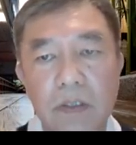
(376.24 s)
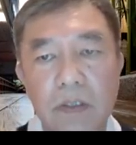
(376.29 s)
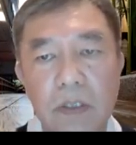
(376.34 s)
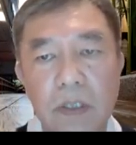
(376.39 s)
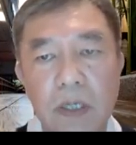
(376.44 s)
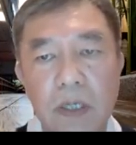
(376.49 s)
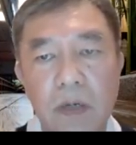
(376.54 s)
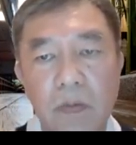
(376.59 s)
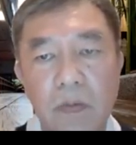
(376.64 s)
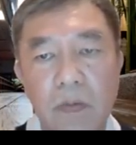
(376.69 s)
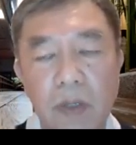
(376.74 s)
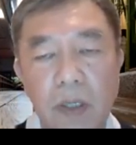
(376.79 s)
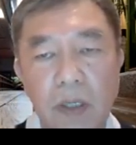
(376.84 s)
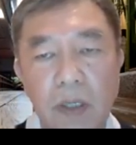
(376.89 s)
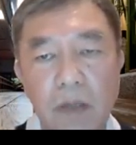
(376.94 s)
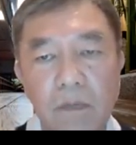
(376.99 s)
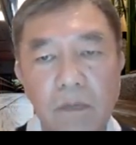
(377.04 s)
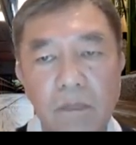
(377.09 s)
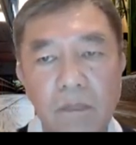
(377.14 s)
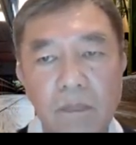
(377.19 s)
Now,
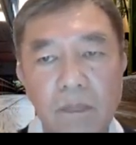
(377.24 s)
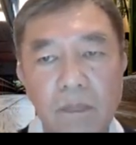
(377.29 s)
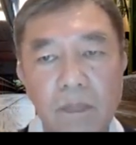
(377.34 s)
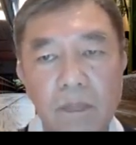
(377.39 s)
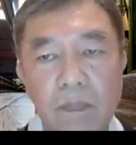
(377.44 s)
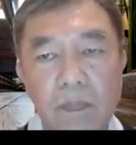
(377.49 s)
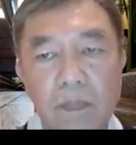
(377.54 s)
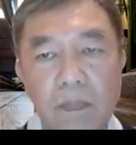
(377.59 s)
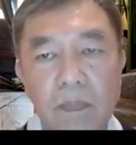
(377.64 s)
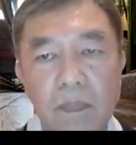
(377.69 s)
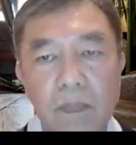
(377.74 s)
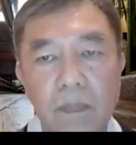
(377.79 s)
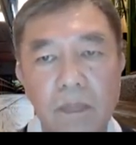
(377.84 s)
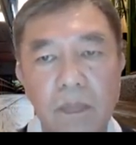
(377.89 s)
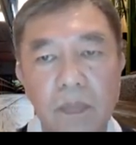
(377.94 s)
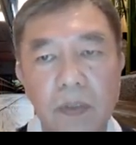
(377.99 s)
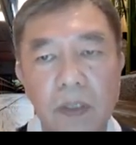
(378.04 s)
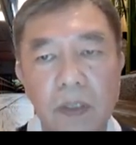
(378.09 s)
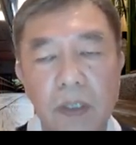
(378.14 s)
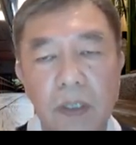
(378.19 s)
if
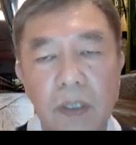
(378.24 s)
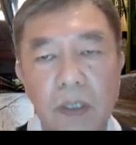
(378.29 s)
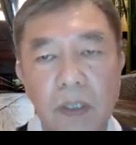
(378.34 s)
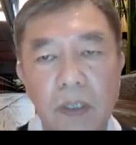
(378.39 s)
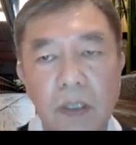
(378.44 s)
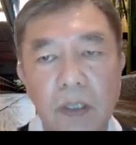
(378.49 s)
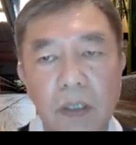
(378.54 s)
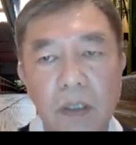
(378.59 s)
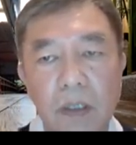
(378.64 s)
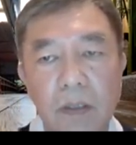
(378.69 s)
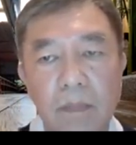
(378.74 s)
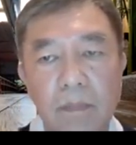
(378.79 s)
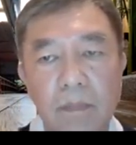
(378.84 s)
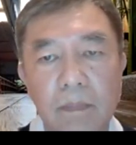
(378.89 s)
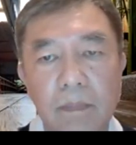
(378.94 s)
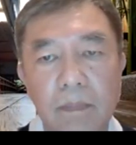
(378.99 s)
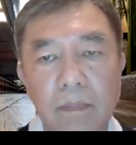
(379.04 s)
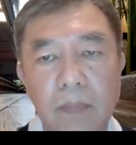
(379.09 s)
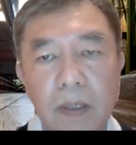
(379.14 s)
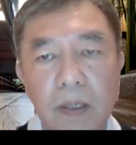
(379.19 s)
the
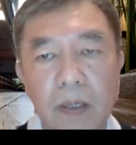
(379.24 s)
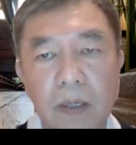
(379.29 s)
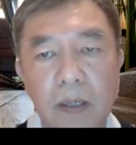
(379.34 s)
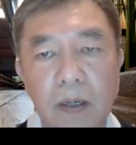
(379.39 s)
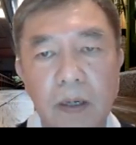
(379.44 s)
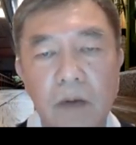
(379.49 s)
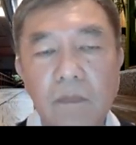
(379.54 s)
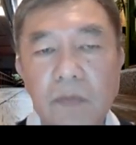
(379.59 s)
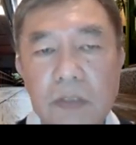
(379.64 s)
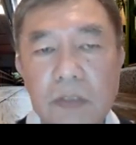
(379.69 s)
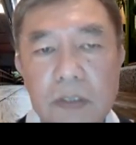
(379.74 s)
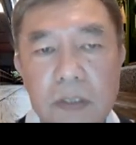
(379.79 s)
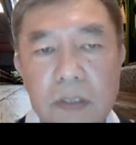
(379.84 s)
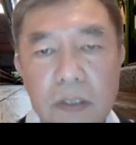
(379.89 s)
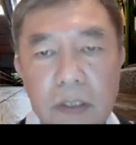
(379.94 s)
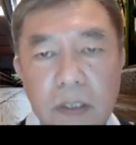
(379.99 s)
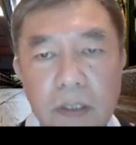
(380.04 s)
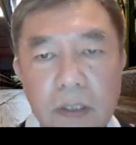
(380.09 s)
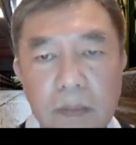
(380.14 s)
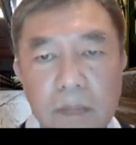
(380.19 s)

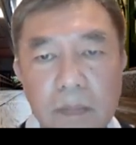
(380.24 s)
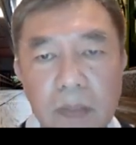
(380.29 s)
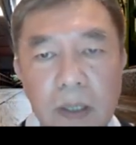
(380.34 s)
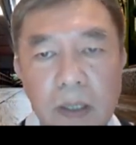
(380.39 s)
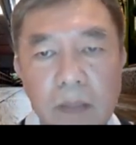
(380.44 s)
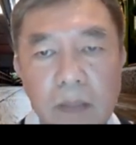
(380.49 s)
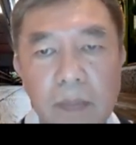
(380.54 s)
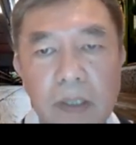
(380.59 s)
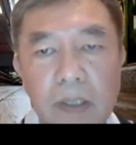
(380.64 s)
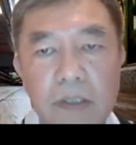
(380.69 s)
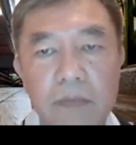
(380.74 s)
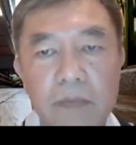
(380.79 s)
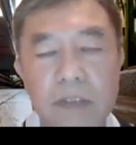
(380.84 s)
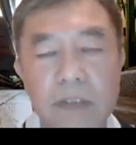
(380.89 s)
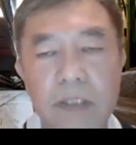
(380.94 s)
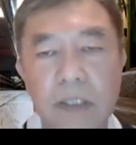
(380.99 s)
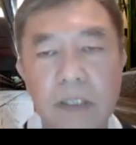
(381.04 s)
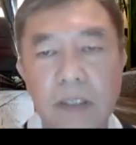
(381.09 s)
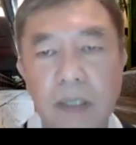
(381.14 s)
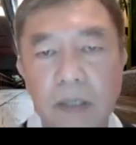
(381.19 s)
obviously, Master was
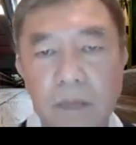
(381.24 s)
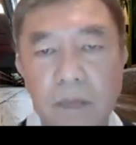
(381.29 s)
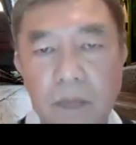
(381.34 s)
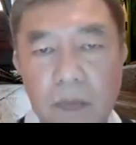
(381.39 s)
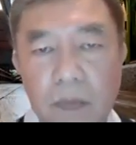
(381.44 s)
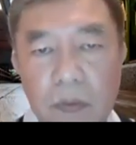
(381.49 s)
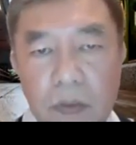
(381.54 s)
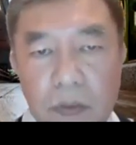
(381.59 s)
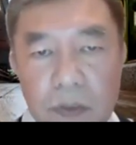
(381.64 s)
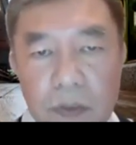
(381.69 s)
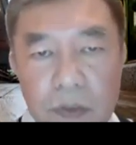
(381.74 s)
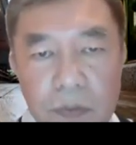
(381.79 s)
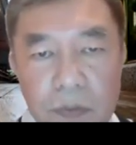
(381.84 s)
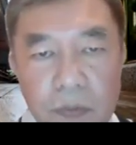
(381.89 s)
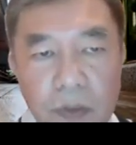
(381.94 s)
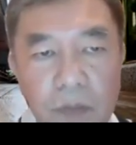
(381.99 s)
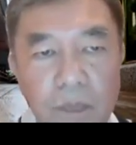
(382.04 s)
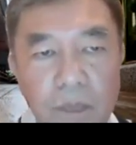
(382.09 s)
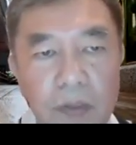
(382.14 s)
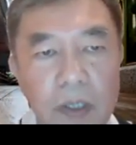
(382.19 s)
saying that, so
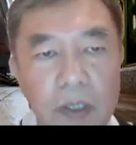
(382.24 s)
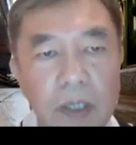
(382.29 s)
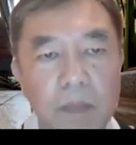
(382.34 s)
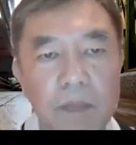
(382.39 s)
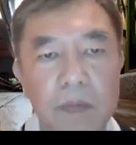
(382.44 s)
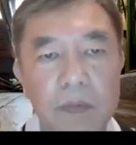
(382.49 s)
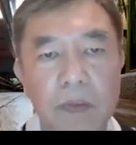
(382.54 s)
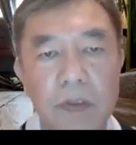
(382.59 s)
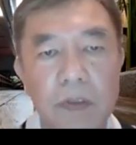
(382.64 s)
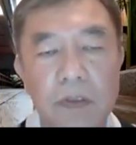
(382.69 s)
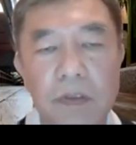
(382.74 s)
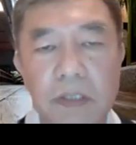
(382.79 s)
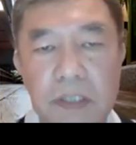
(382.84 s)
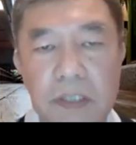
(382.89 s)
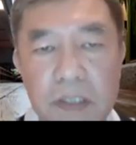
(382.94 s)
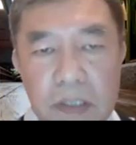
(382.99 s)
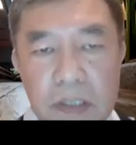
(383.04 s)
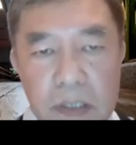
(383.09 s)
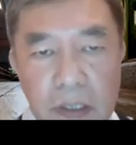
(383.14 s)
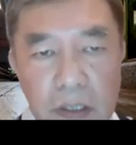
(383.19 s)
if we keep
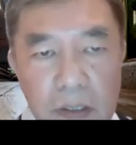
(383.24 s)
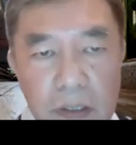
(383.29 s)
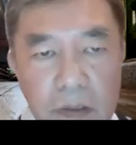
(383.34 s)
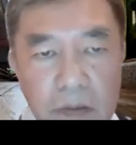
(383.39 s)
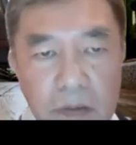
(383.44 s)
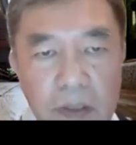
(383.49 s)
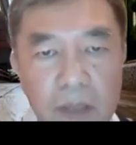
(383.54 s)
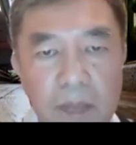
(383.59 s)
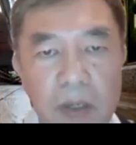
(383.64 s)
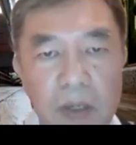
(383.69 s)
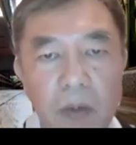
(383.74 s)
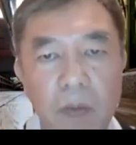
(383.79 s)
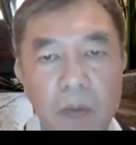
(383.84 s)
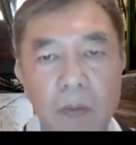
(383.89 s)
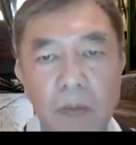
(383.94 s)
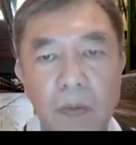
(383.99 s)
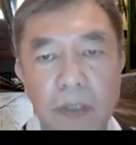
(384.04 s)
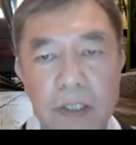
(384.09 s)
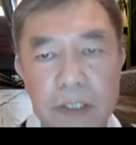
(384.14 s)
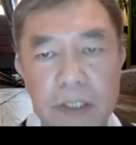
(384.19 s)
listening to Dhamma
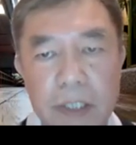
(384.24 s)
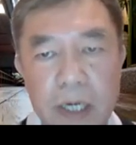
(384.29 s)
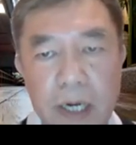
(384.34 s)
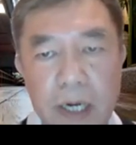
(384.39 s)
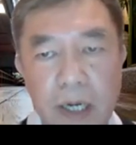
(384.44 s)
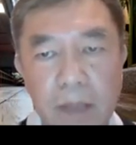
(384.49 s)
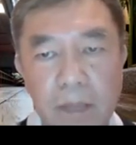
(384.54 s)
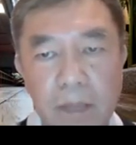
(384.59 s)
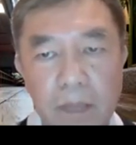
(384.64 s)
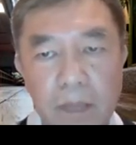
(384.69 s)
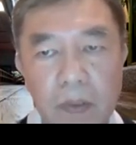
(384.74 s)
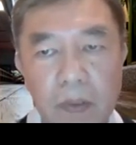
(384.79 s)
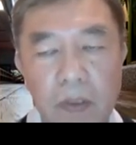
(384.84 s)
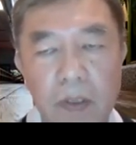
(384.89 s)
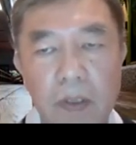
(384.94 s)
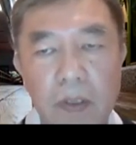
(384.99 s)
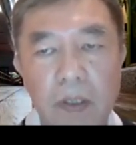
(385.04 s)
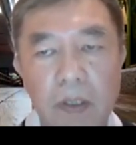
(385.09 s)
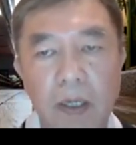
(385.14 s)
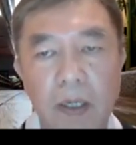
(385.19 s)
all the time,
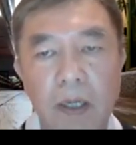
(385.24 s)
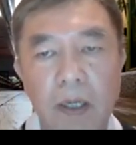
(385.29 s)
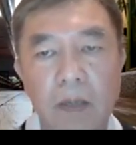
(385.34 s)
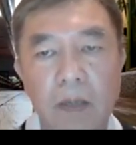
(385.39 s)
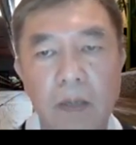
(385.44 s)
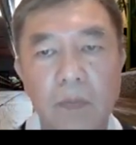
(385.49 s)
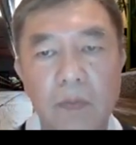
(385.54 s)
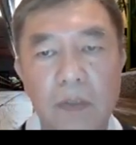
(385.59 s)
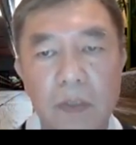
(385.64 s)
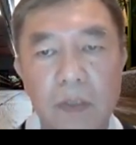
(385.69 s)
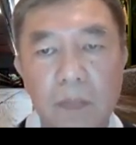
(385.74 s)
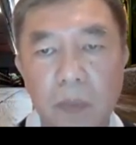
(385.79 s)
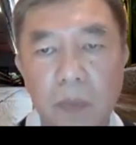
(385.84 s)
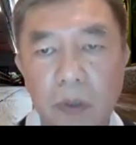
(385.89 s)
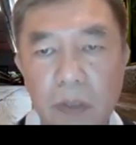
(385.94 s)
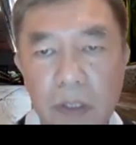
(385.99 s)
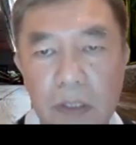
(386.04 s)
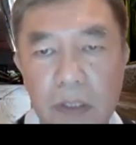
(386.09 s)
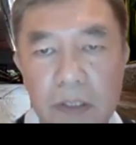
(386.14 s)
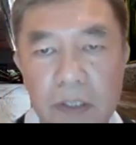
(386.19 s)
and at some
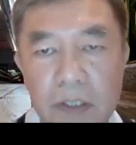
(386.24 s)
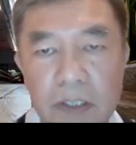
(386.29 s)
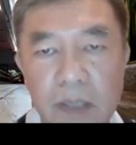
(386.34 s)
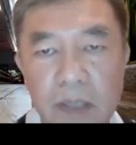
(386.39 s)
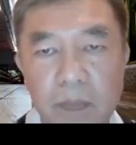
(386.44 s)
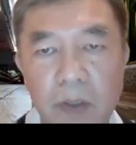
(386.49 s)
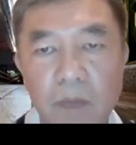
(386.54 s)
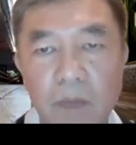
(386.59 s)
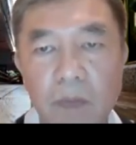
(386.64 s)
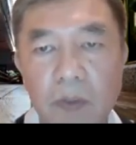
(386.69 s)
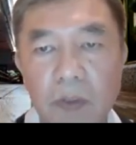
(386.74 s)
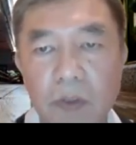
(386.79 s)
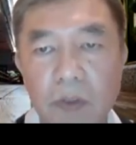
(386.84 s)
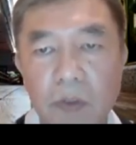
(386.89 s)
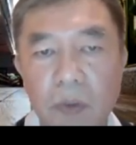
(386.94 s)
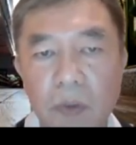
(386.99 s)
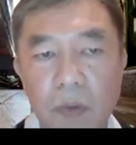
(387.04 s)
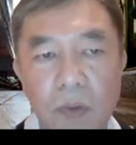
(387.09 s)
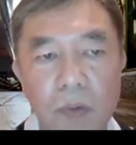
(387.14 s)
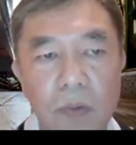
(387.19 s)
point in time, even
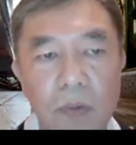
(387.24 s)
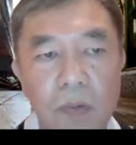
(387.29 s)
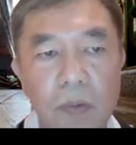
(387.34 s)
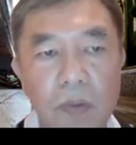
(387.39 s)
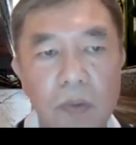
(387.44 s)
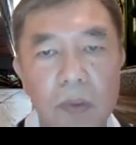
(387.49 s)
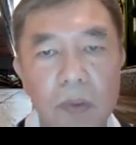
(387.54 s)
though